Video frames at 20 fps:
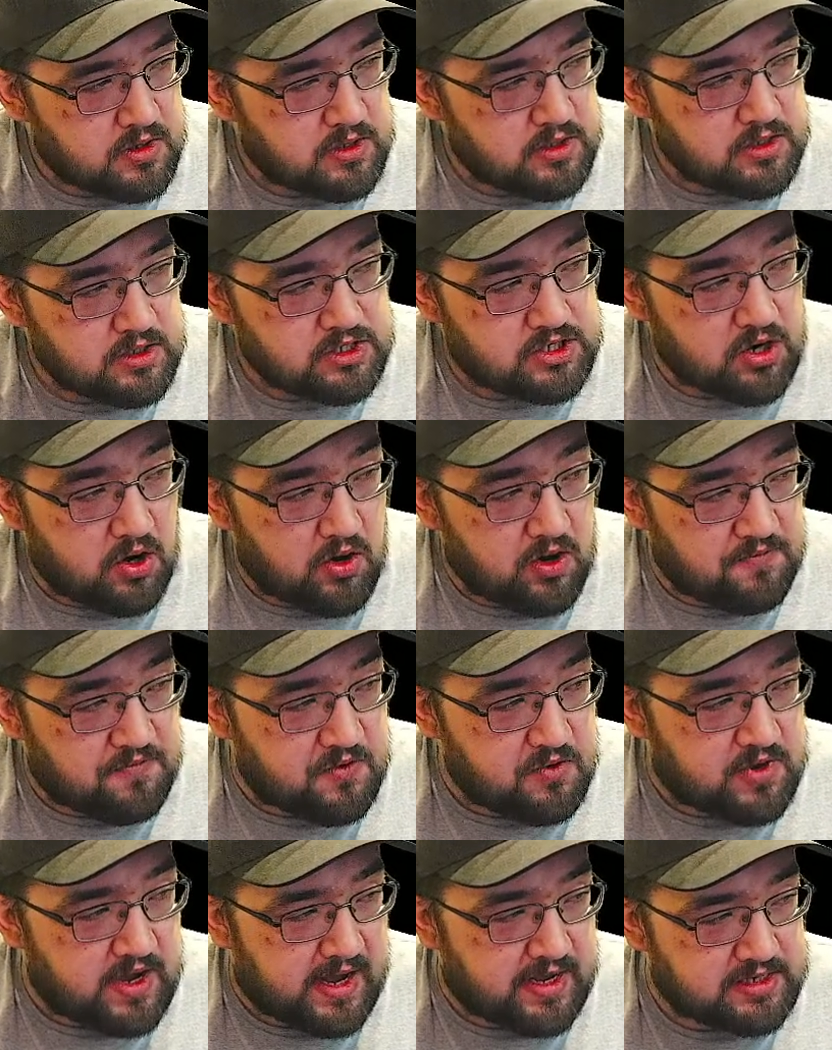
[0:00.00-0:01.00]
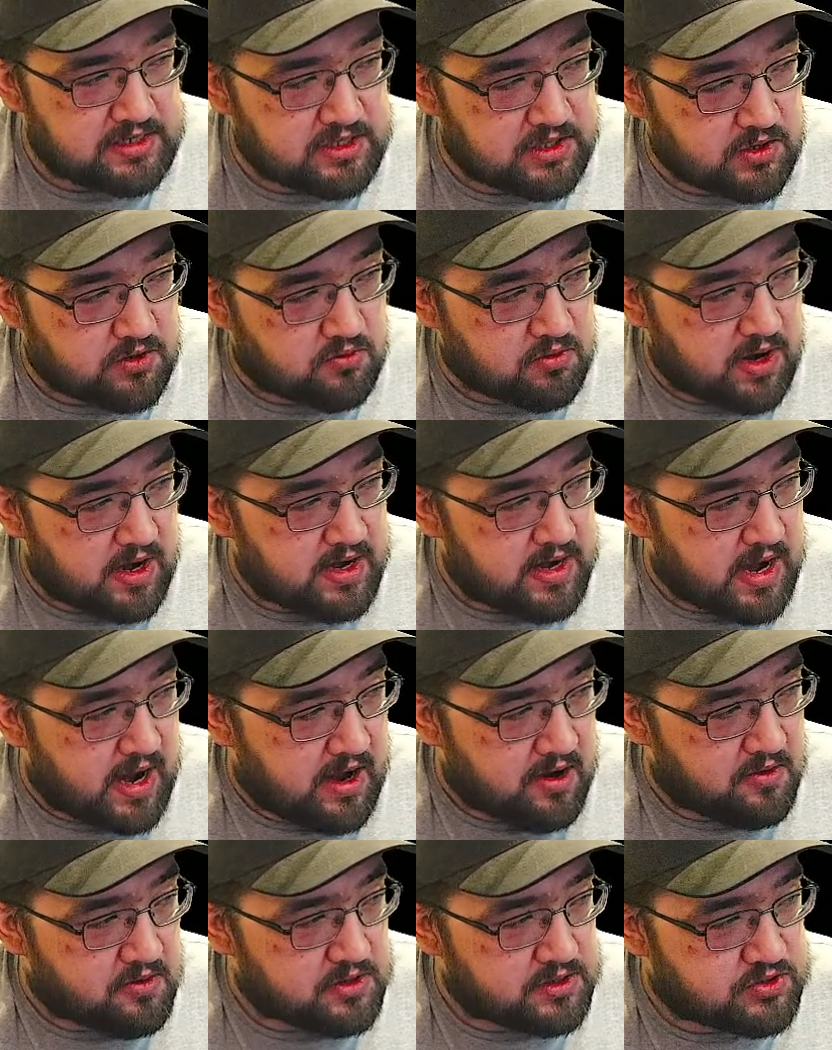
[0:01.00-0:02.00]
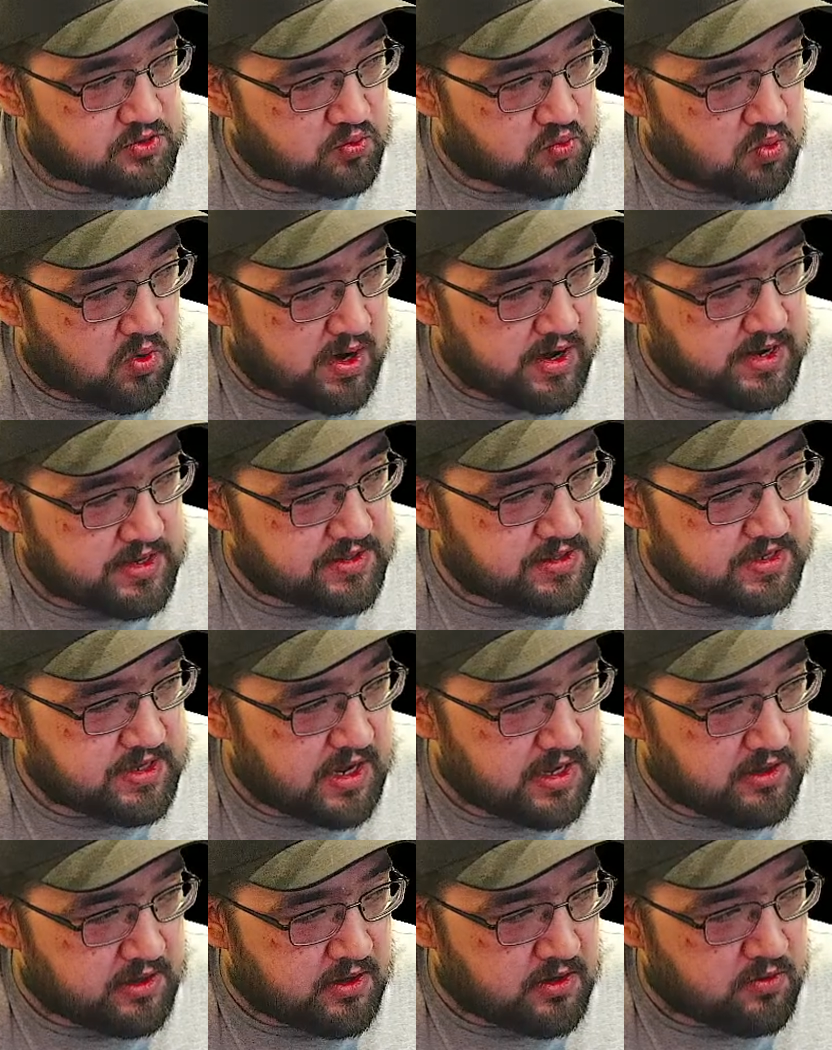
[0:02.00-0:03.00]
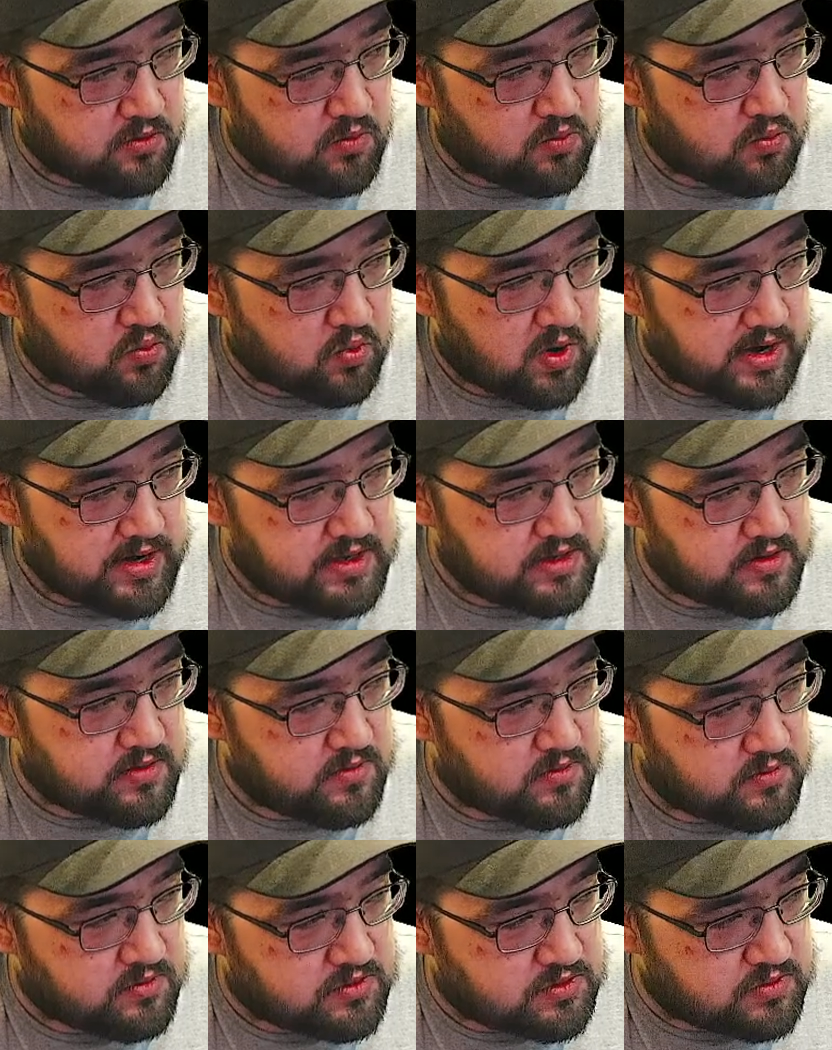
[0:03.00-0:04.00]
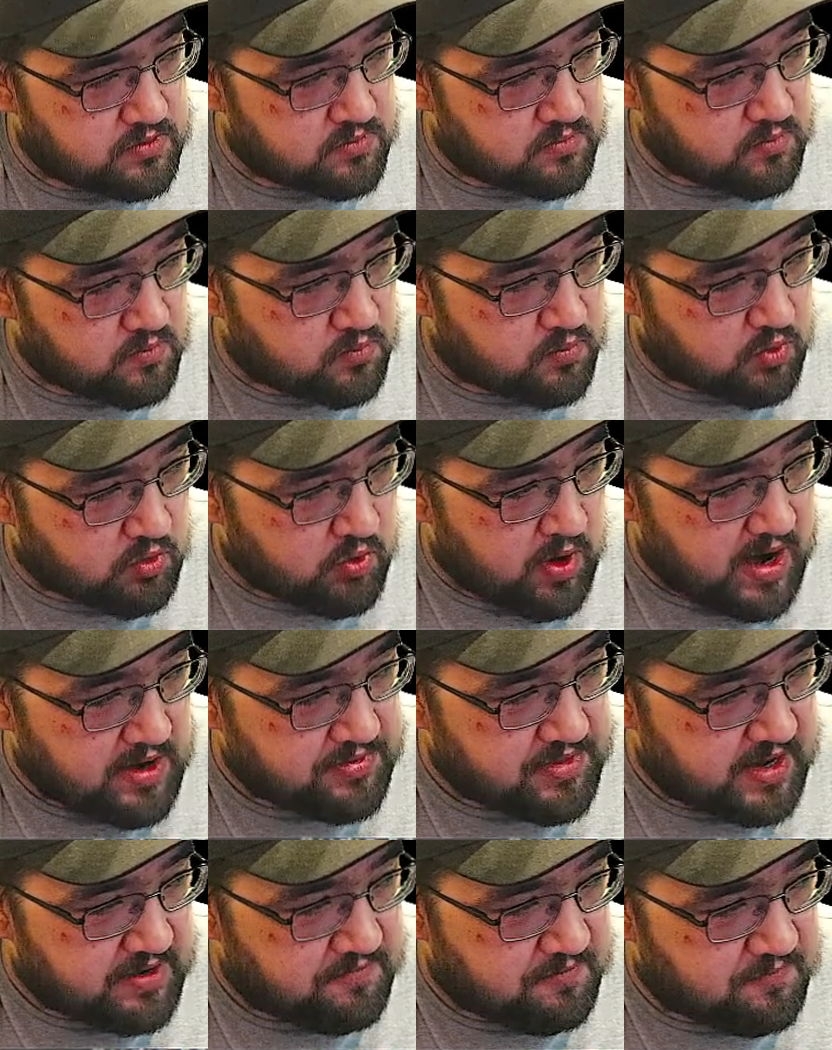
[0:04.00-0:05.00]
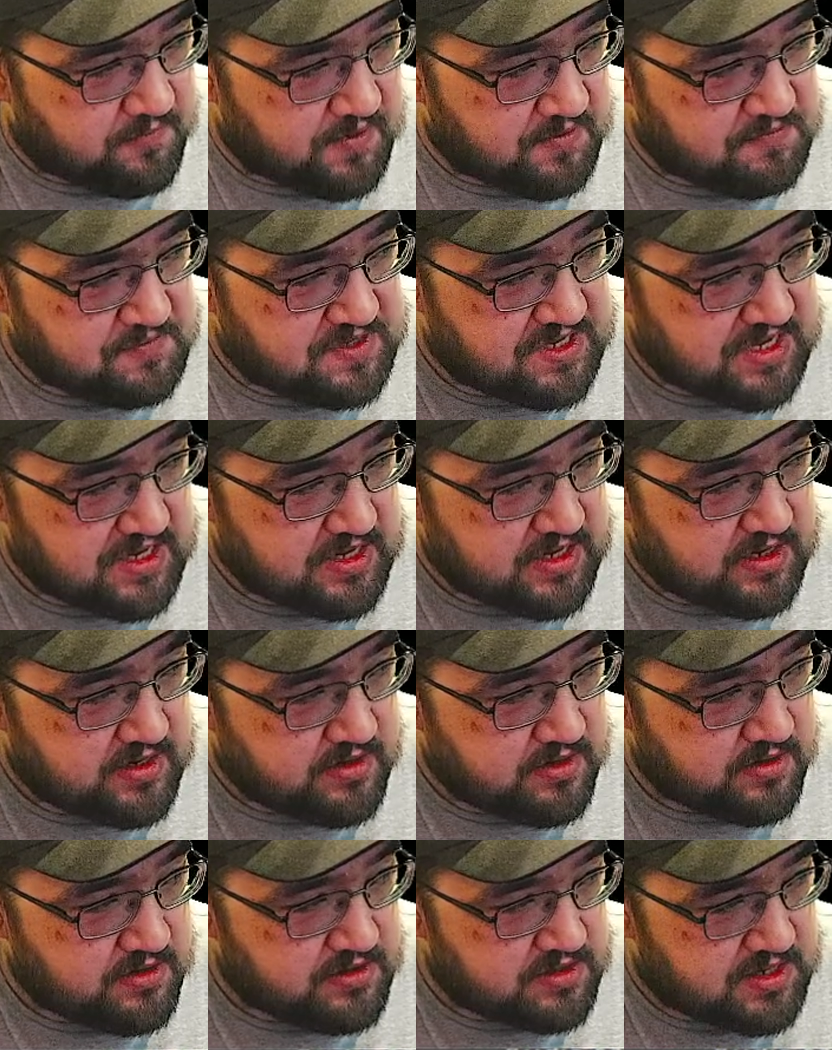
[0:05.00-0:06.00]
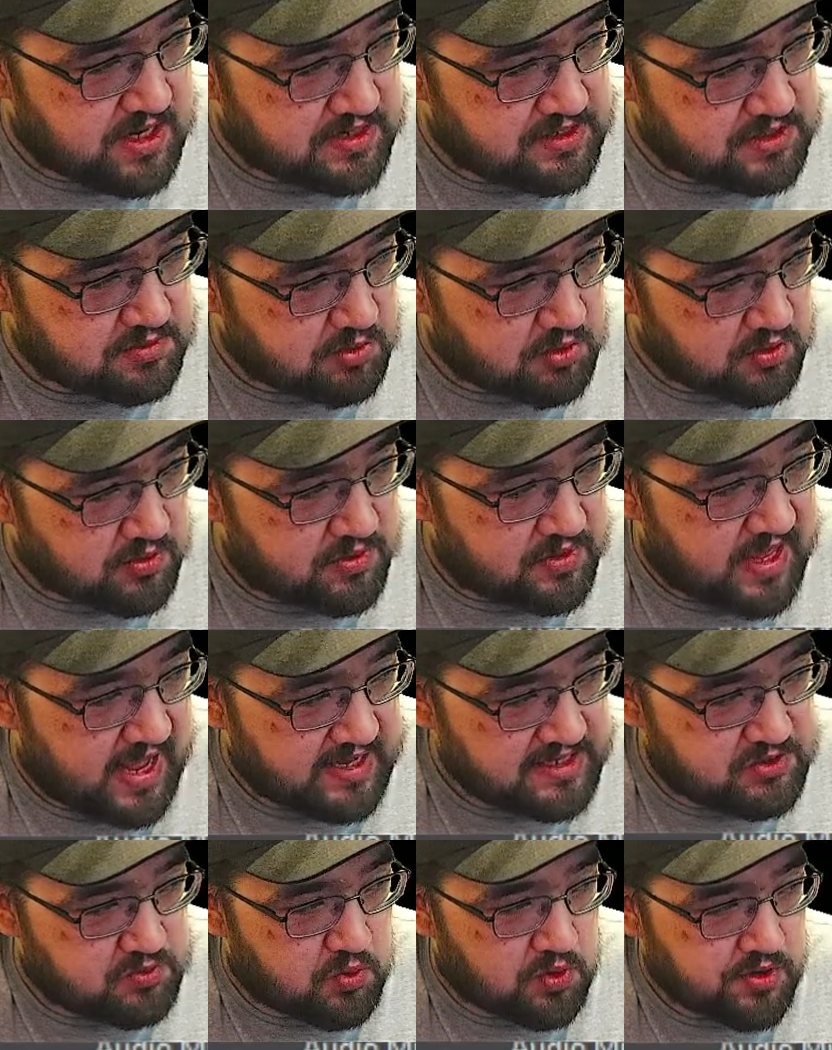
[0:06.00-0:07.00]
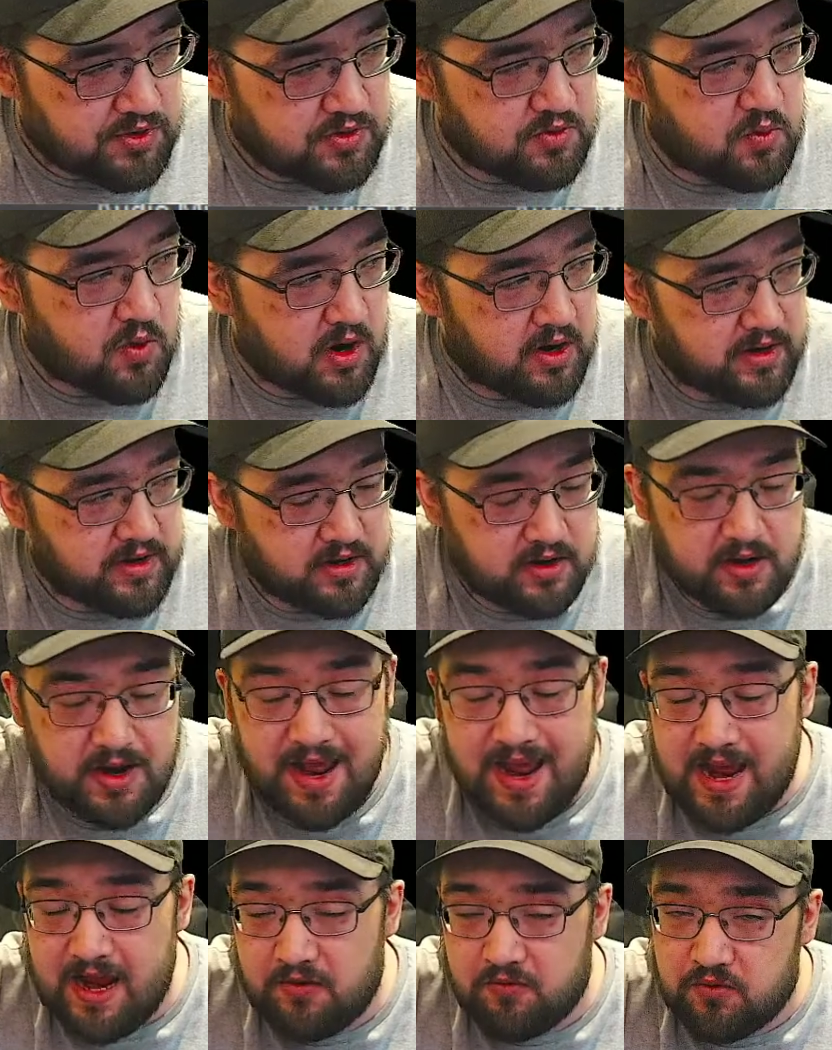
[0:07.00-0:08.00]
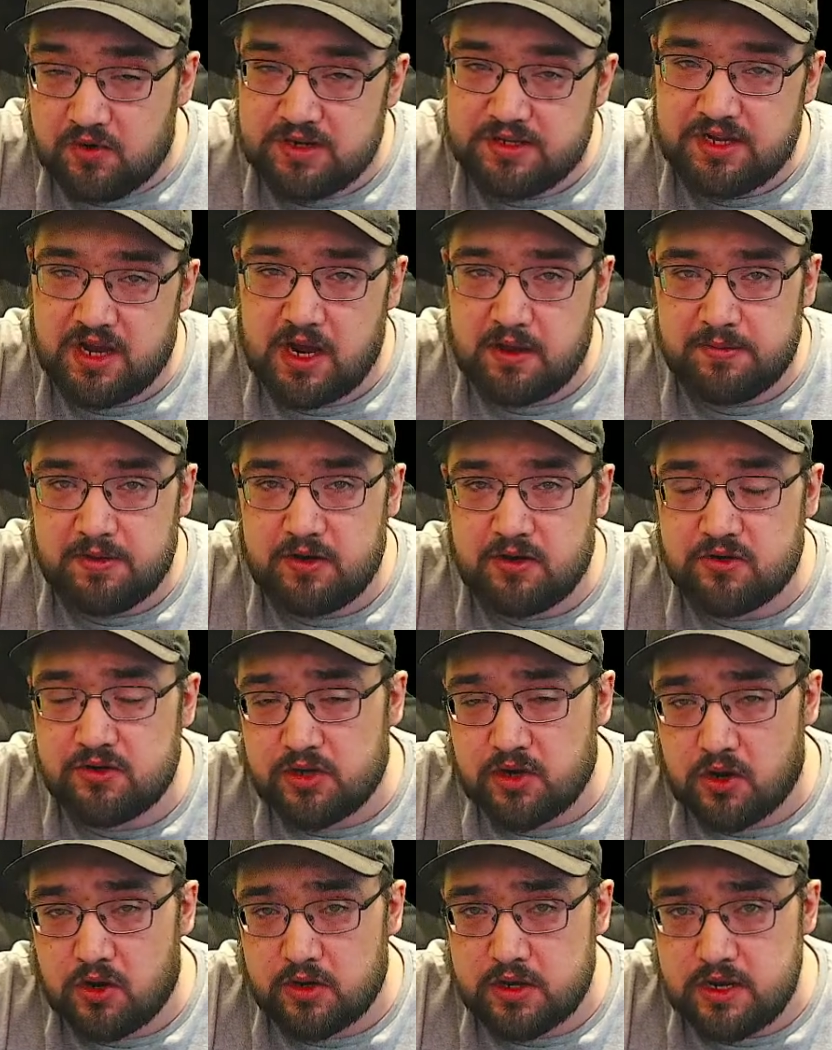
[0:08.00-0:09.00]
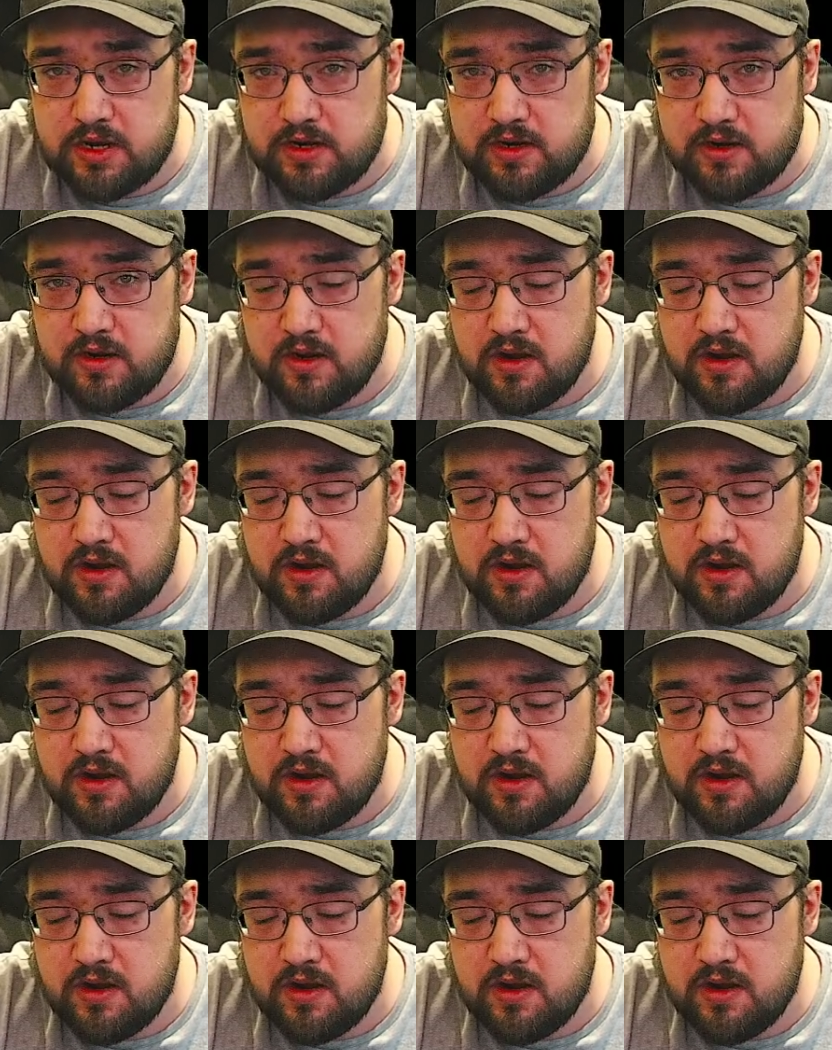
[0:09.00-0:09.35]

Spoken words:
So if you guys look right now, it's right in the yellow, right around that 15 decibel. That's where you want it every time that you're talking.